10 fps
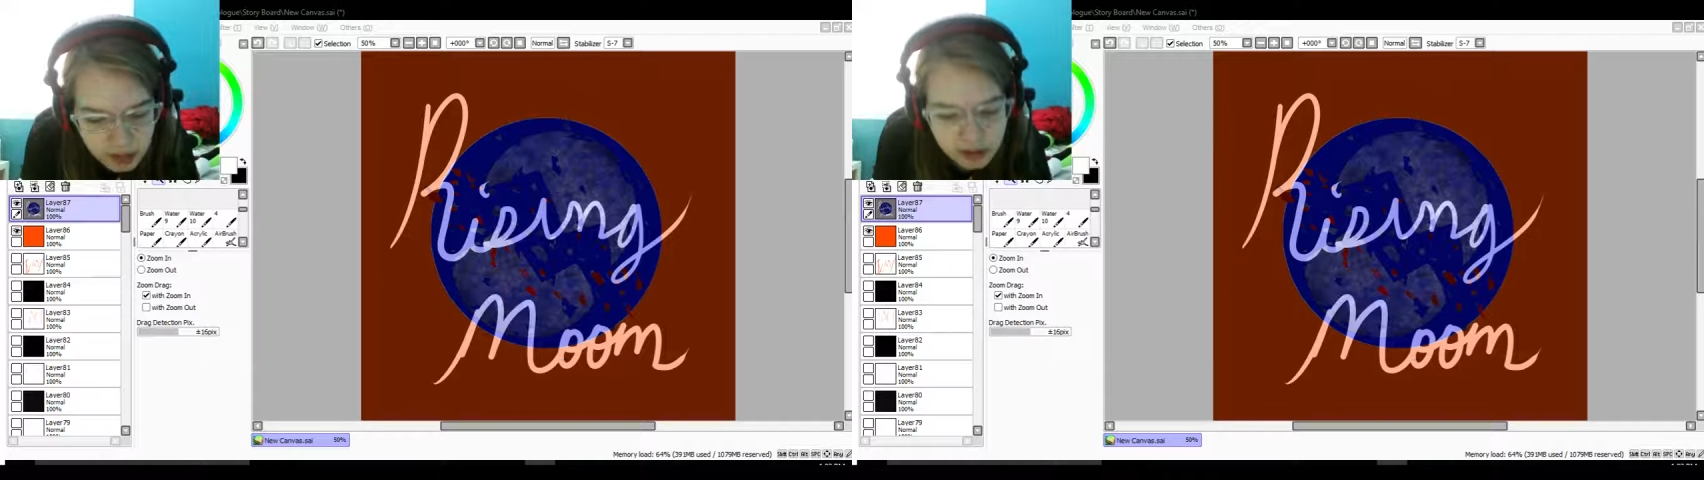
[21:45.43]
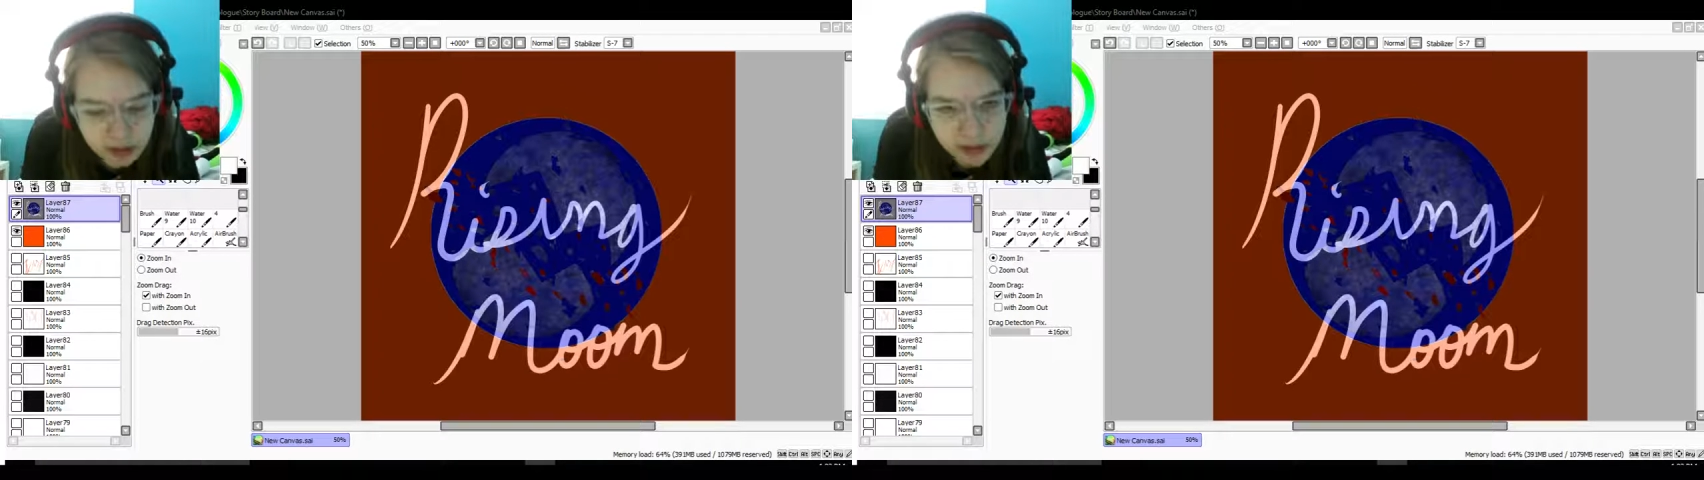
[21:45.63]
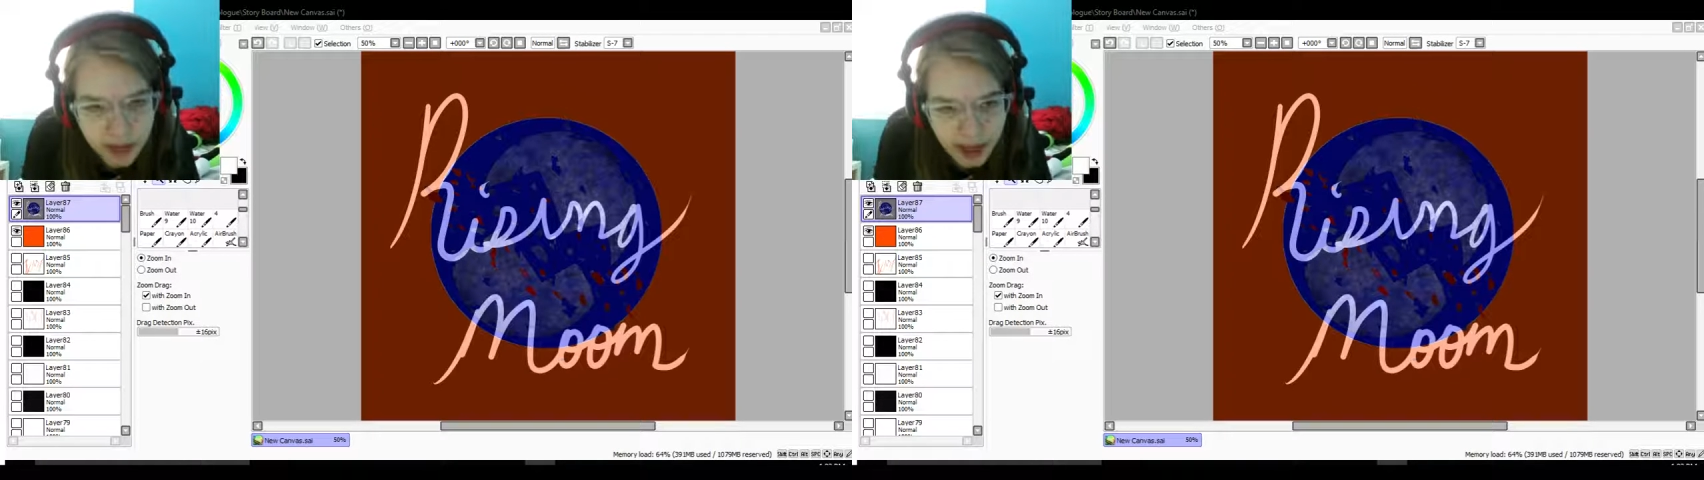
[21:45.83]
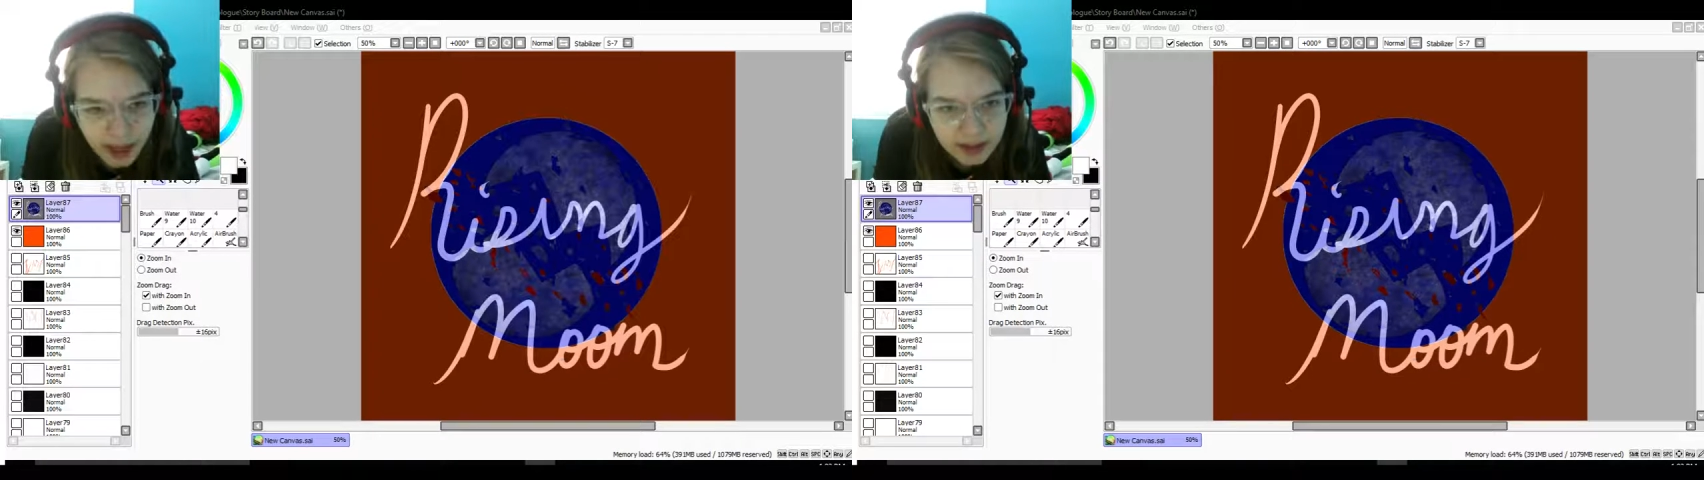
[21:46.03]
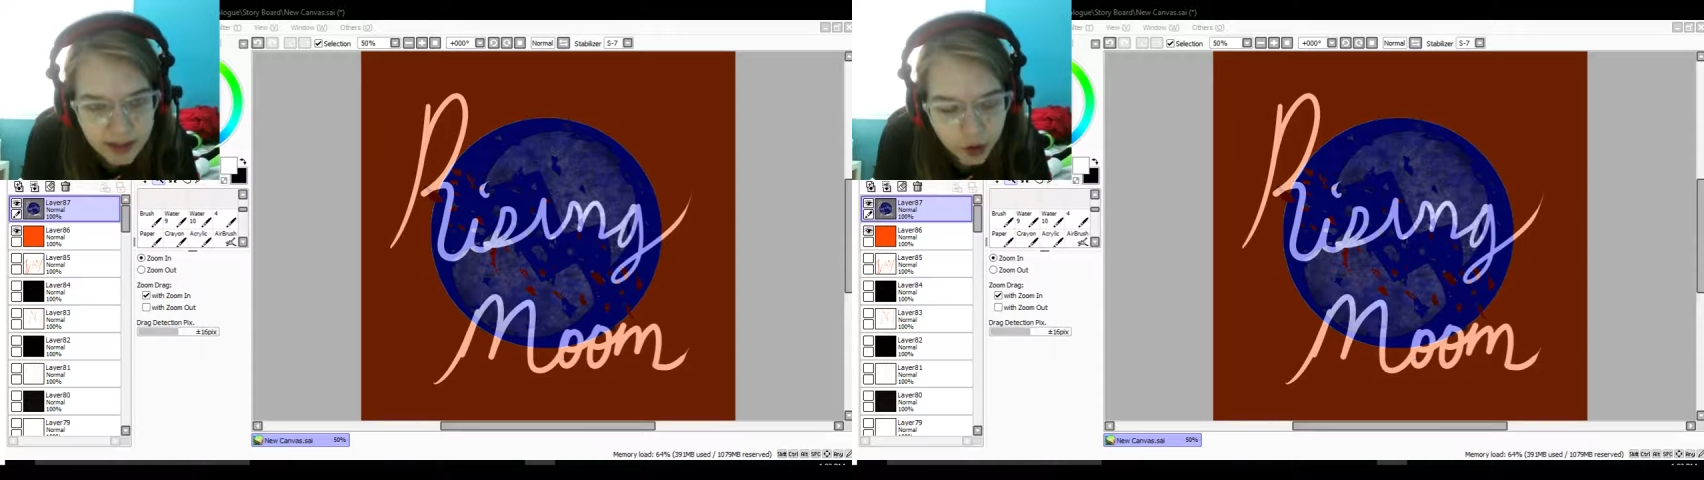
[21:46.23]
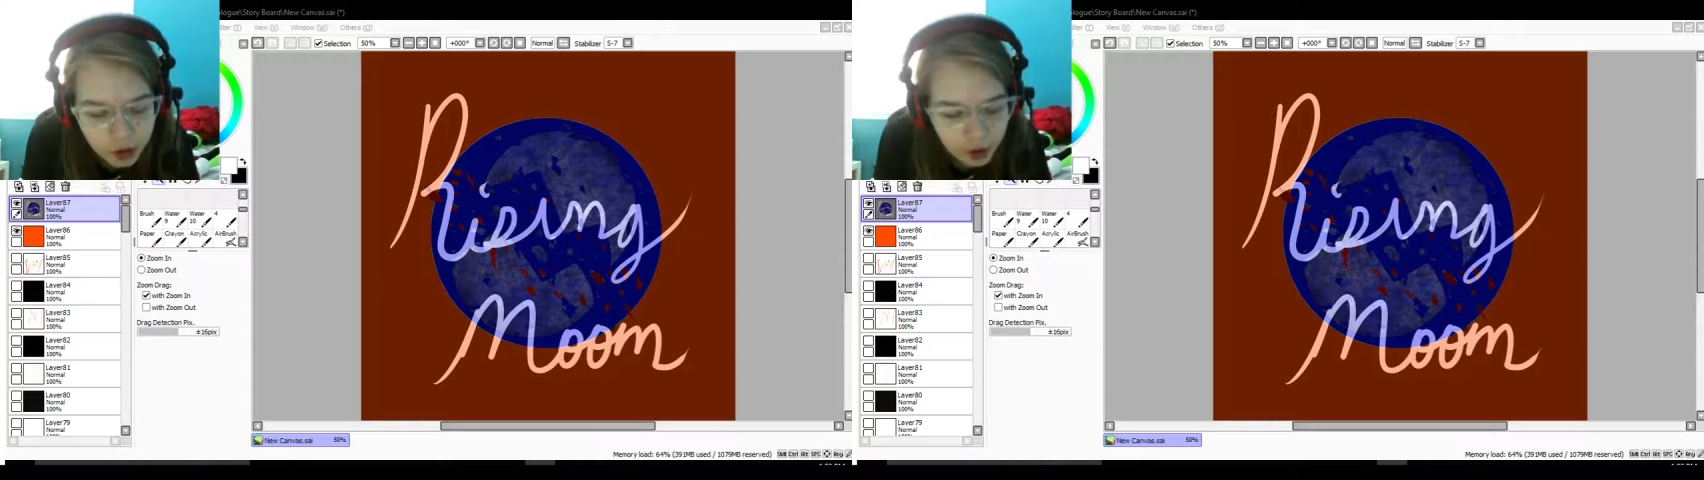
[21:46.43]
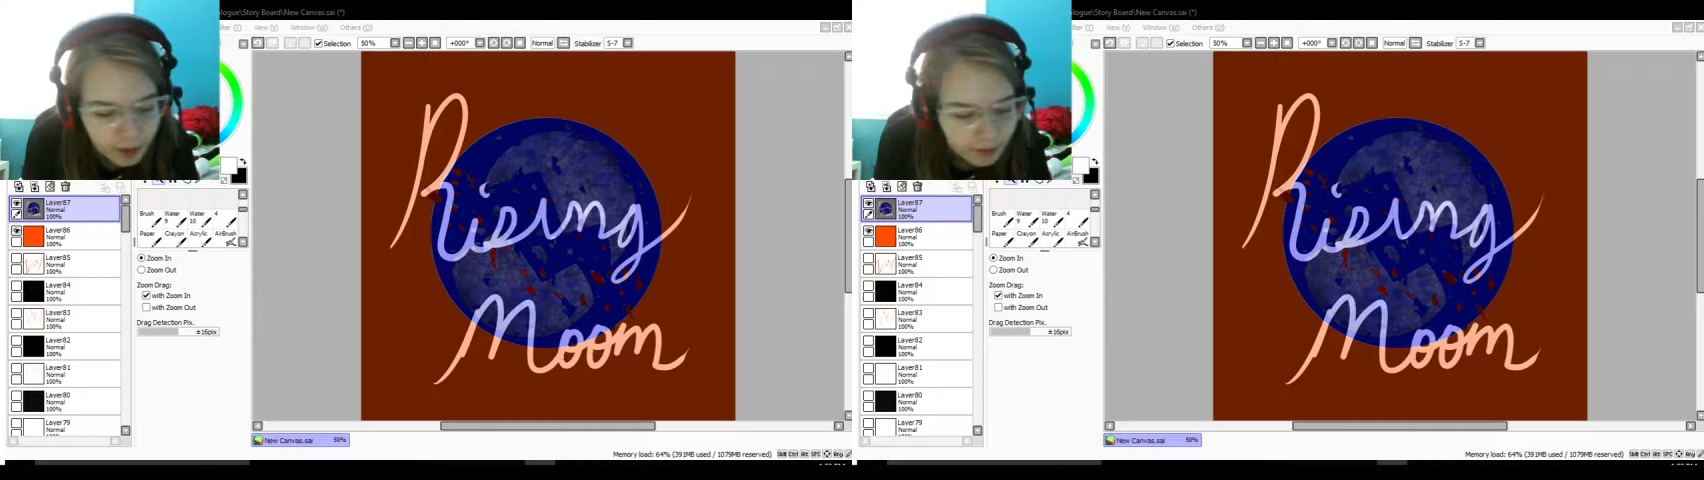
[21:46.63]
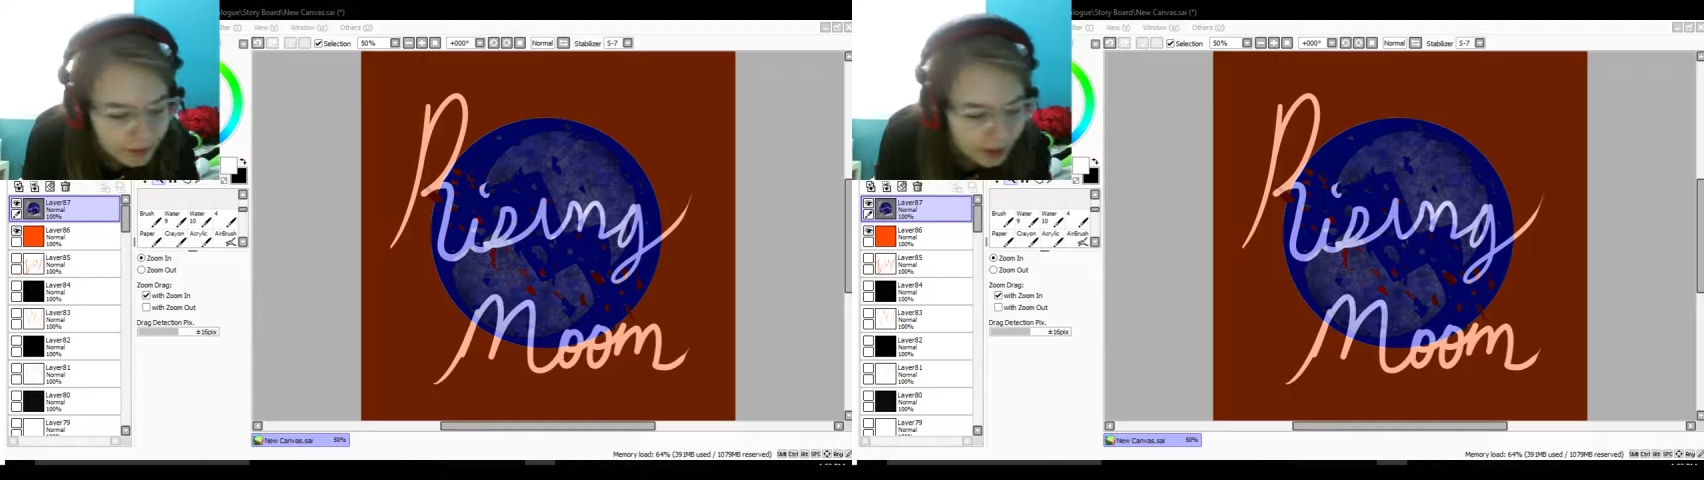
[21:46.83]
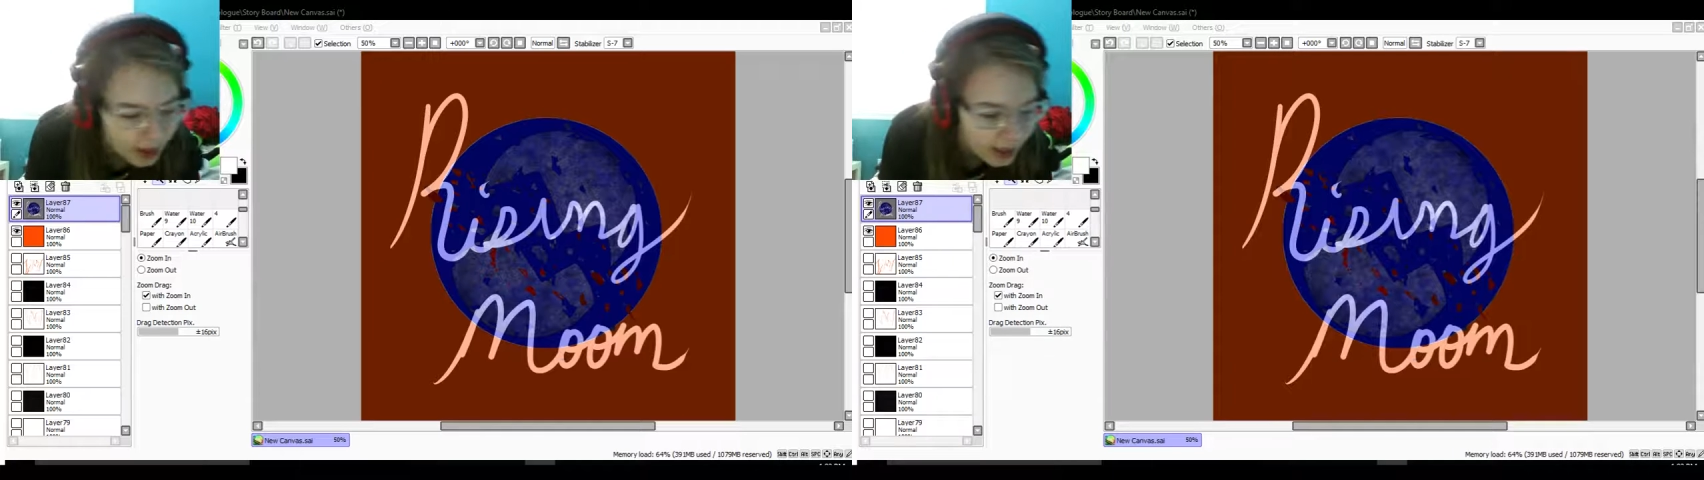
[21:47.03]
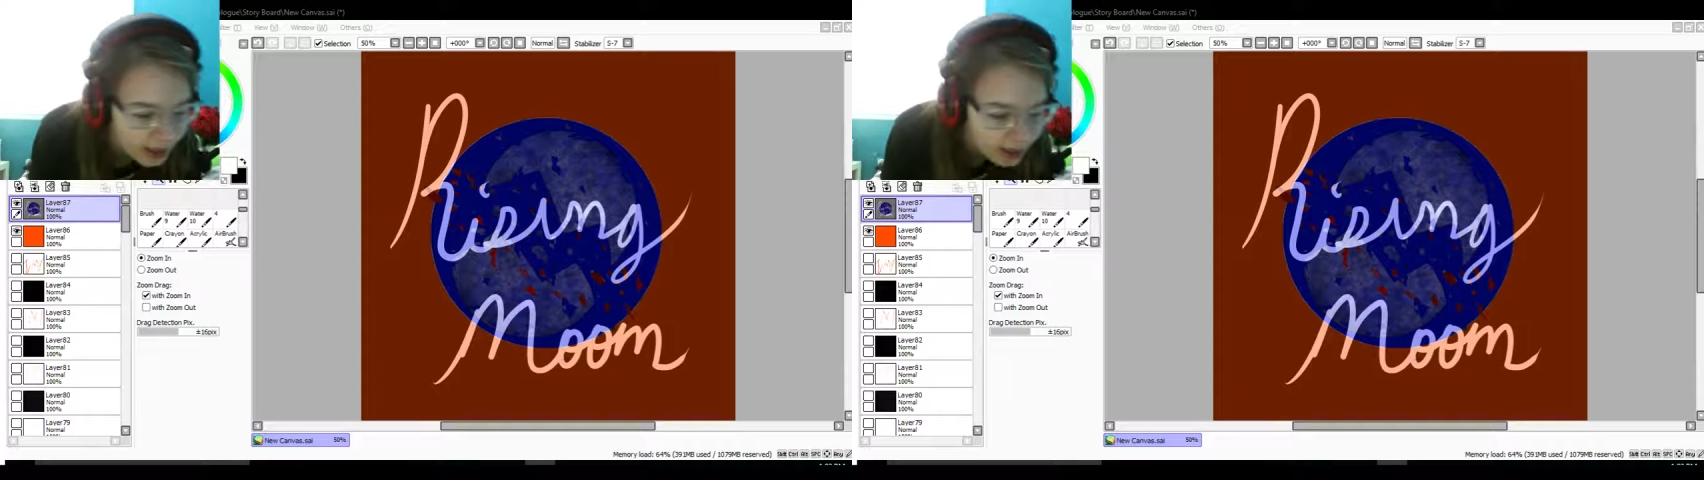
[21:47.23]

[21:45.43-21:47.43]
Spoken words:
pack territory, and